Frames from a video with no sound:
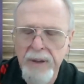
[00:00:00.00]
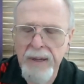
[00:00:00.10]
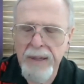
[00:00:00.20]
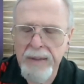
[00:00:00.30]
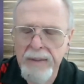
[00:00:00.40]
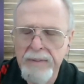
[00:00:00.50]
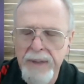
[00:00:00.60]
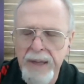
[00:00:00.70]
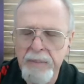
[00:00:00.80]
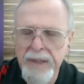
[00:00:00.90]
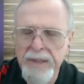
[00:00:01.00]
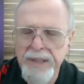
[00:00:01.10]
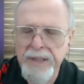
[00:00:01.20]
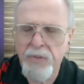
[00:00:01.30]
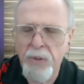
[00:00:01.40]
uh, A B
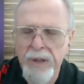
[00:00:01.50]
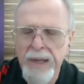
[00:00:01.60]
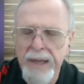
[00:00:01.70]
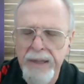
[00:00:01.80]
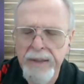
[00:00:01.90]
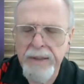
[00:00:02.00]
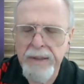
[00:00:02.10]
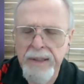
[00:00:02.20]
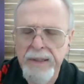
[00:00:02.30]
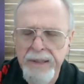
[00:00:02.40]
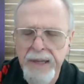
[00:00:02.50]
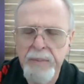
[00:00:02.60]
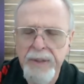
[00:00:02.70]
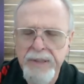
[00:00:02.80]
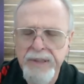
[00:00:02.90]
six forty-eight, I think it's A
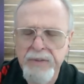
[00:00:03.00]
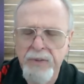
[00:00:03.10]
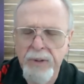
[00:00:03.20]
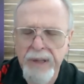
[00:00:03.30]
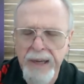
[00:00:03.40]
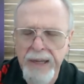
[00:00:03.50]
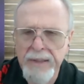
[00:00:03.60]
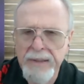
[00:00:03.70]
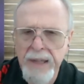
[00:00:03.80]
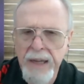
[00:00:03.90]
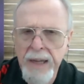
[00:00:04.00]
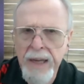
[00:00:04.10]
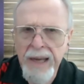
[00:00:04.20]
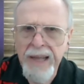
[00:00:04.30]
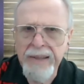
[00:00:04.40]
B six forty-eight,
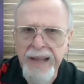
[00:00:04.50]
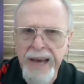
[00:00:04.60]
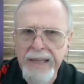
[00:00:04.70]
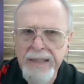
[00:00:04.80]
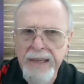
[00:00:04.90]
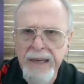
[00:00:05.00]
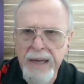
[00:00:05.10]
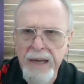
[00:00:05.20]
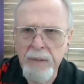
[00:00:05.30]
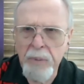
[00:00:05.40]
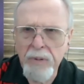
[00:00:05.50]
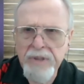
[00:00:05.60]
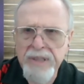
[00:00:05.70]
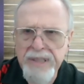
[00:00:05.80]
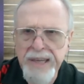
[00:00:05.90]
that a
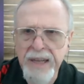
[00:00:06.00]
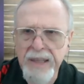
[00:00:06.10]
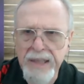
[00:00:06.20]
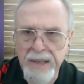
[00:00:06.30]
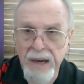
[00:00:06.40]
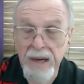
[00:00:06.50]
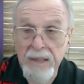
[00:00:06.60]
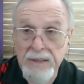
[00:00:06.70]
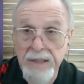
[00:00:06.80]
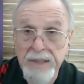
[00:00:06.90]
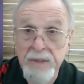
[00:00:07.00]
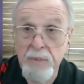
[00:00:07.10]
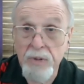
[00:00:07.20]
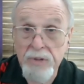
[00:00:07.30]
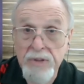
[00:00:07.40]
person selling dogs as
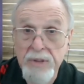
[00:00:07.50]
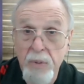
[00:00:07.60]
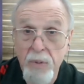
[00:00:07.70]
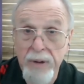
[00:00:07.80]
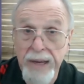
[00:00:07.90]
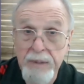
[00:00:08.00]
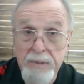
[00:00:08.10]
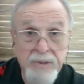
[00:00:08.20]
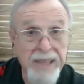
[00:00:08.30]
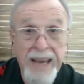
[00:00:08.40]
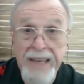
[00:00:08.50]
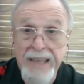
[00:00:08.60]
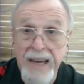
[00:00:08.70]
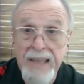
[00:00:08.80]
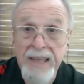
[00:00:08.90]
emotional support animals
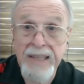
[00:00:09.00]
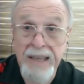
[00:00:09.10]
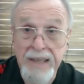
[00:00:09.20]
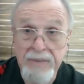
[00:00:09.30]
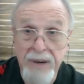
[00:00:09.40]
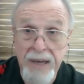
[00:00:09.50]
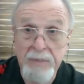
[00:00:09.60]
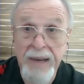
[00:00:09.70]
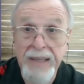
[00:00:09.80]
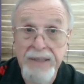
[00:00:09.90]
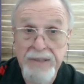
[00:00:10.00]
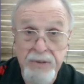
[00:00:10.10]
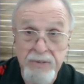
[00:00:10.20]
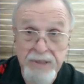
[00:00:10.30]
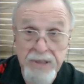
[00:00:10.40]
cannot identify them as
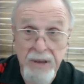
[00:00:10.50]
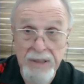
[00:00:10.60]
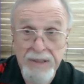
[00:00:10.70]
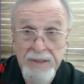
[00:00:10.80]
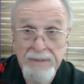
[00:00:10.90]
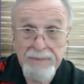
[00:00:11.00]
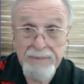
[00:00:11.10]
service dogs.